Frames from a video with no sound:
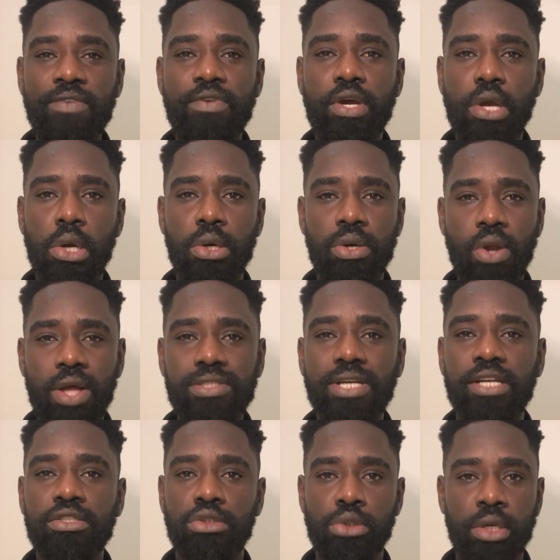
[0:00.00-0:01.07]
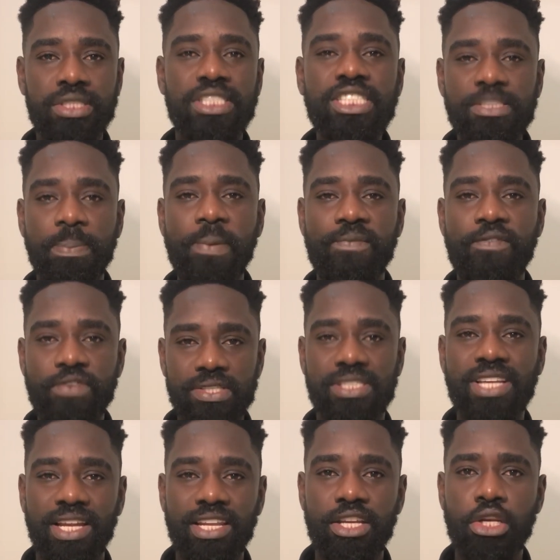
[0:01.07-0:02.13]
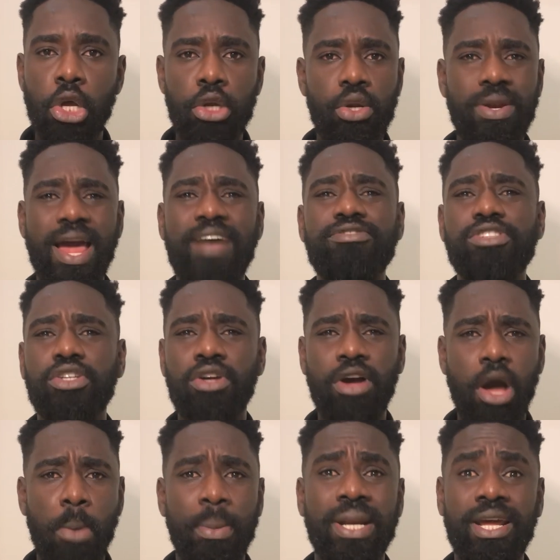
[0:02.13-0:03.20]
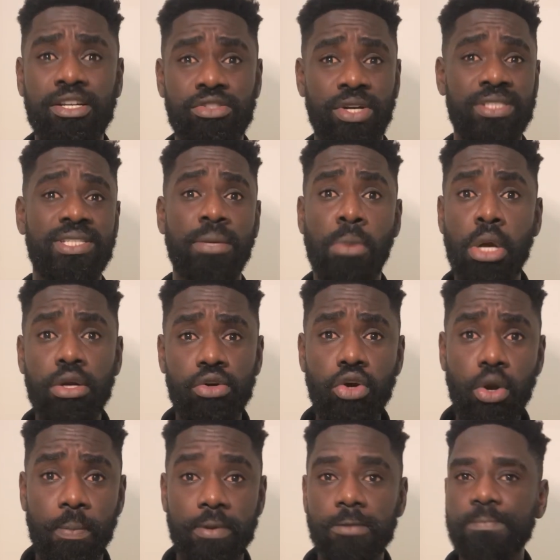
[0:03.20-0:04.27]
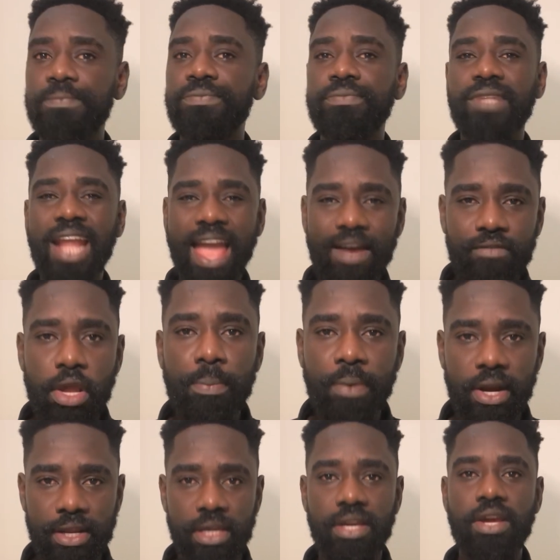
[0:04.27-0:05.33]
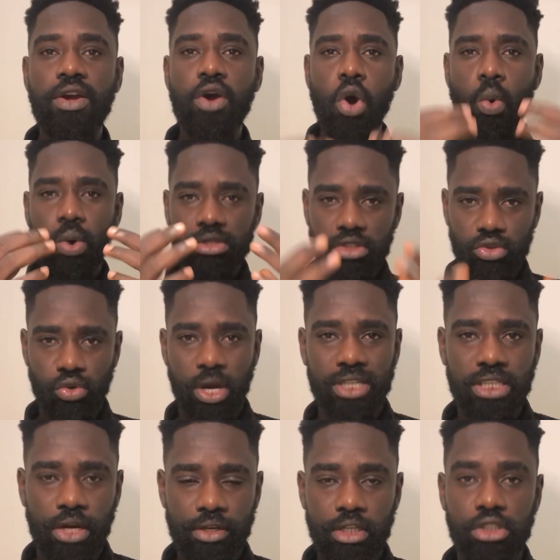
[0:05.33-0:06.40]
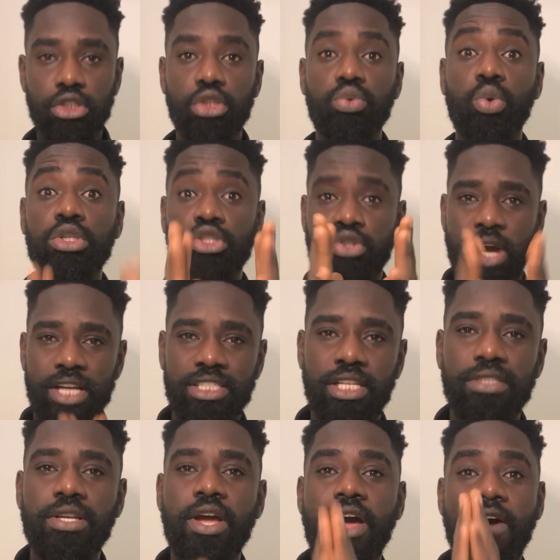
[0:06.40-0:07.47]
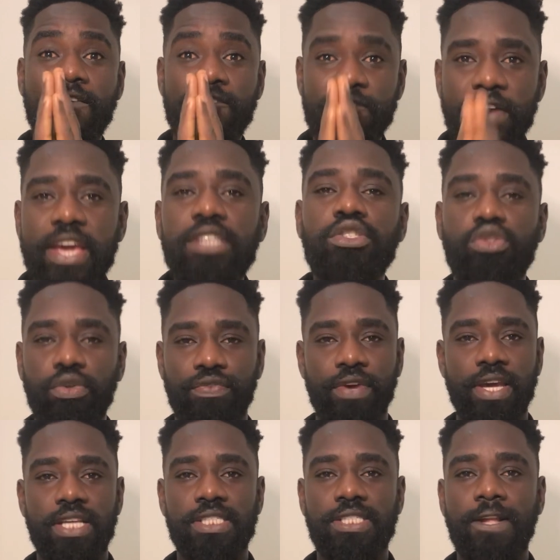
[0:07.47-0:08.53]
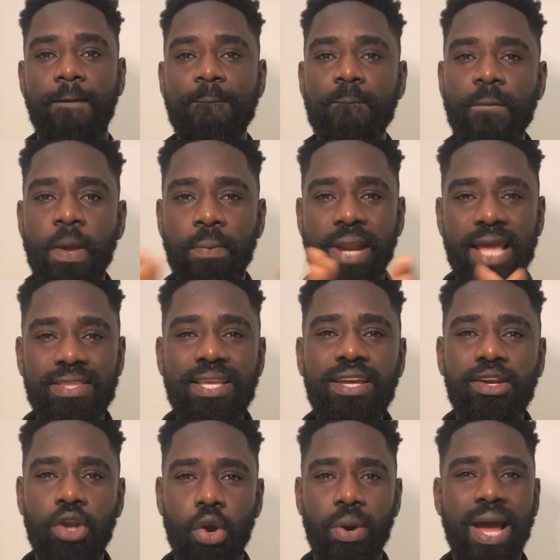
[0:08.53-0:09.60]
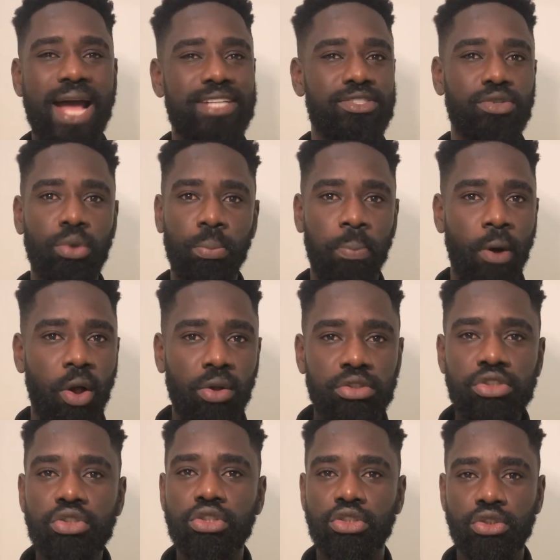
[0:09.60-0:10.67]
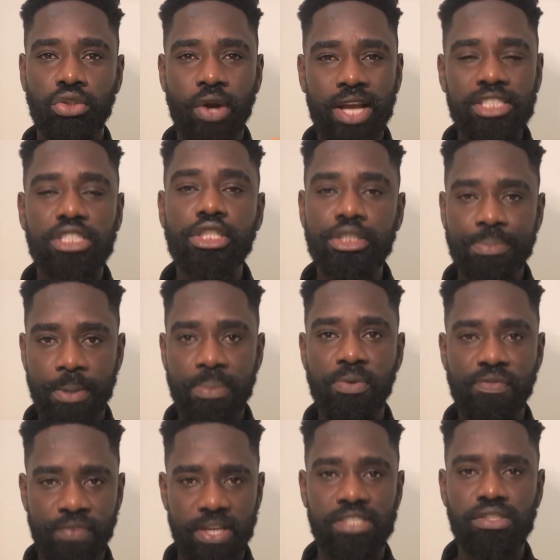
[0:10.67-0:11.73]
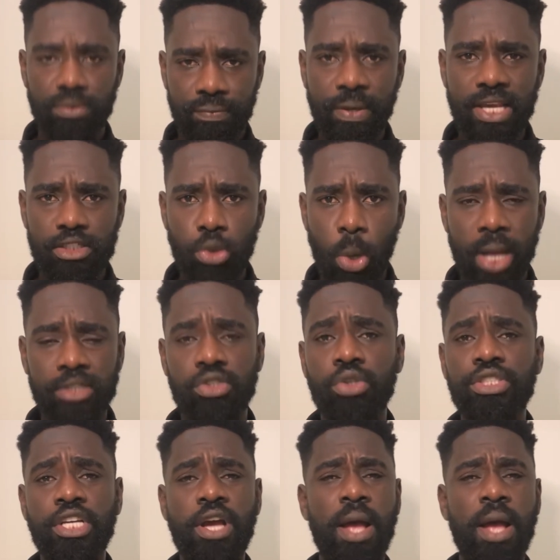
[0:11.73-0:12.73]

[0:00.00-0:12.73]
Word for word: I mean, if you cannot address these people physically, then you don't have to come and address them on the group. Everybody who wants to trash out issues will trash it face to face. But I think Laura has no balls to trash these people face to face, right?